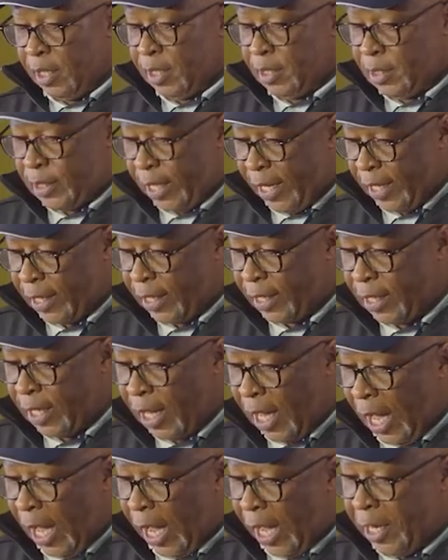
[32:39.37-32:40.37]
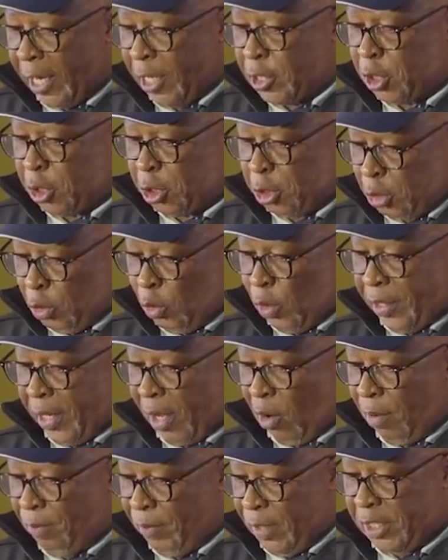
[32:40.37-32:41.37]
ZEC had assured
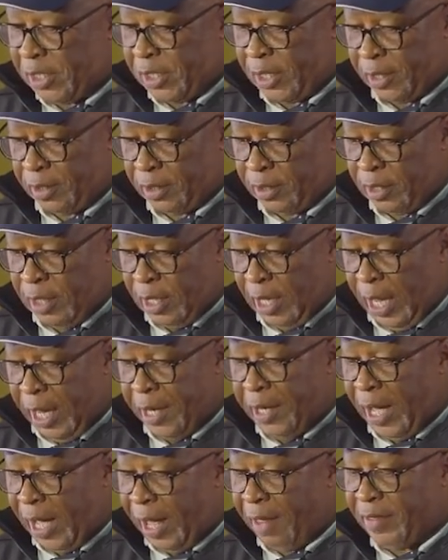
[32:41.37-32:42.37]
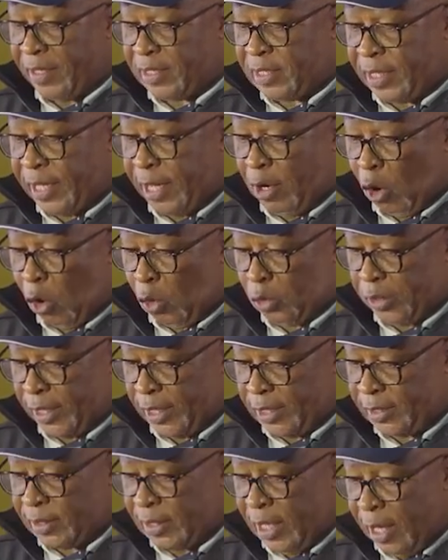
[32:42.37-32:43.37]
our mission and other
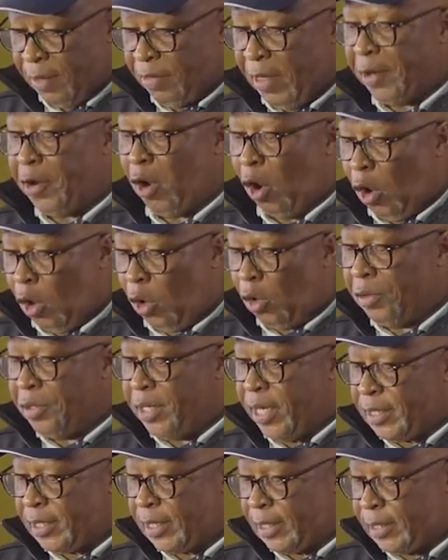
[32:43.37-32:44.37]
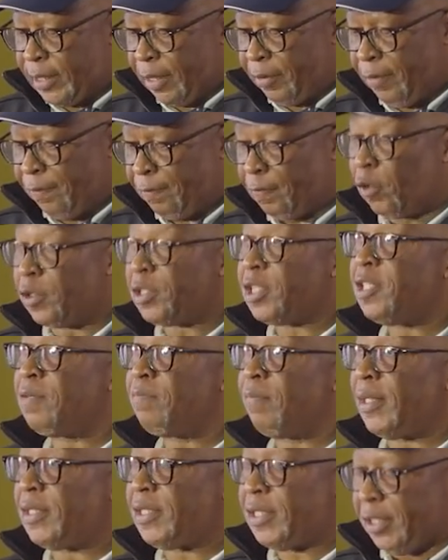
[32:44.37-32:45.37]
stakeholders that all necessary
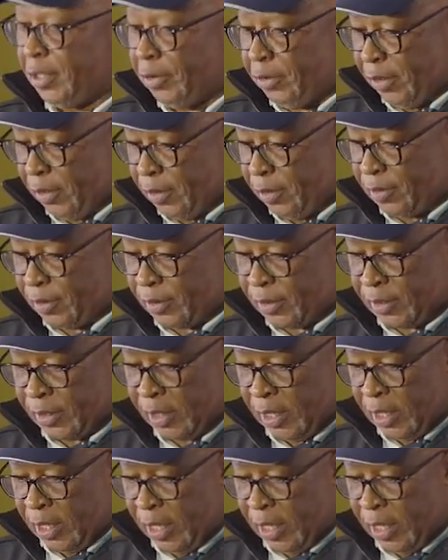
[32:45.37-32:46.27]
voting materials,